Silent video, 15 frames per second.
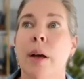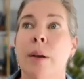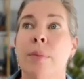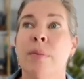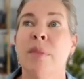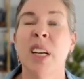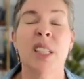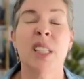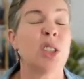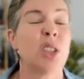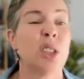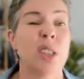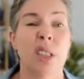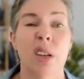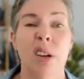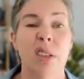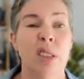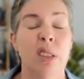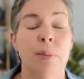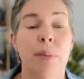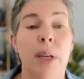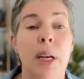it's just not
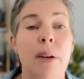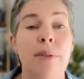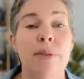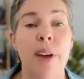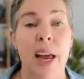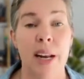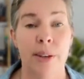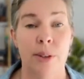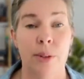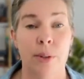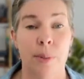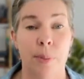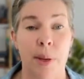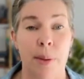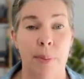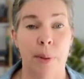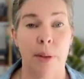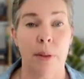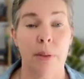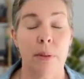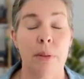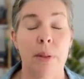something of value to
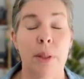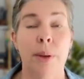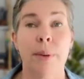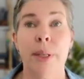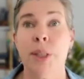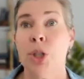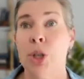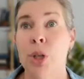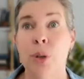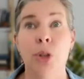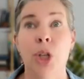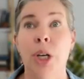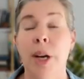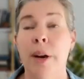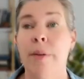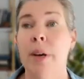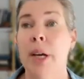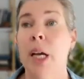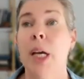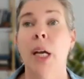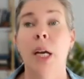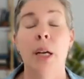people. So it's too
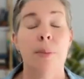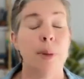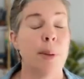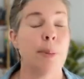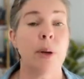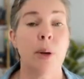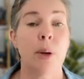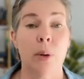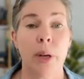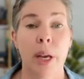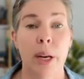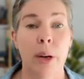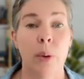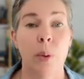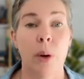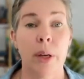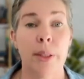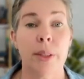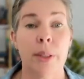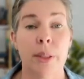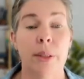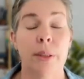generic. People can go on
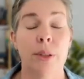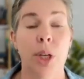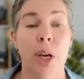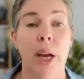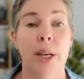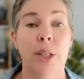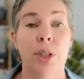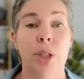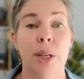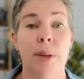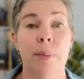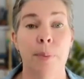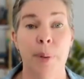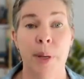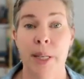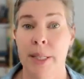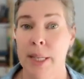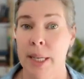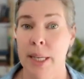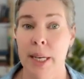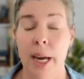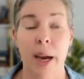to Chat
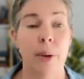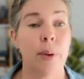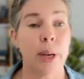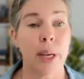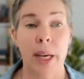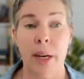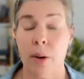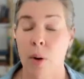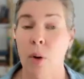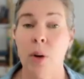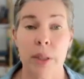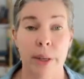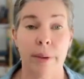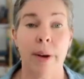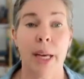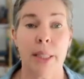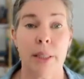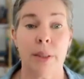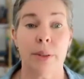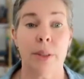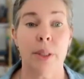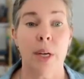GPT now and get all their
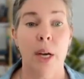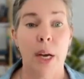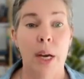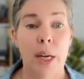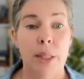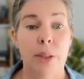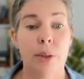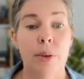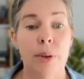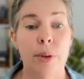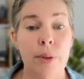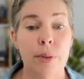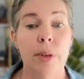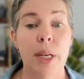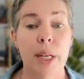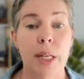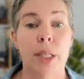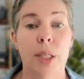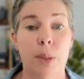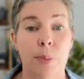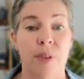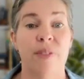answers. So you need
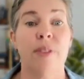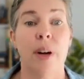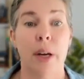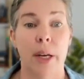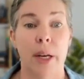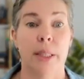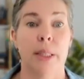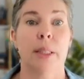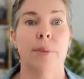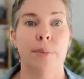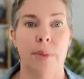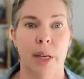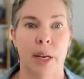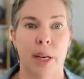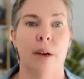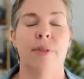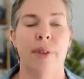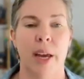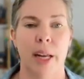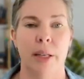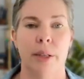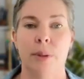to provide something of
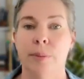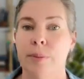value.